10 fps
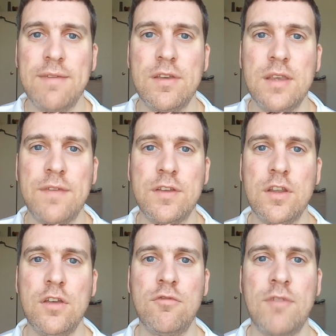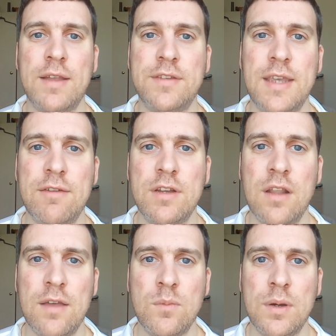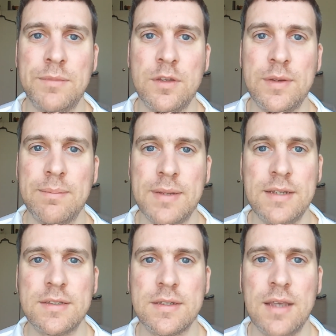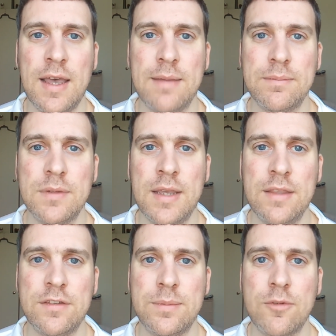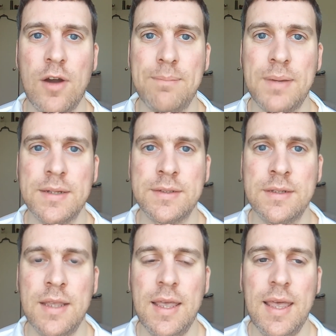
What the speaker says: If you're new around here and you like what I'm doing, please hit the subscribe button.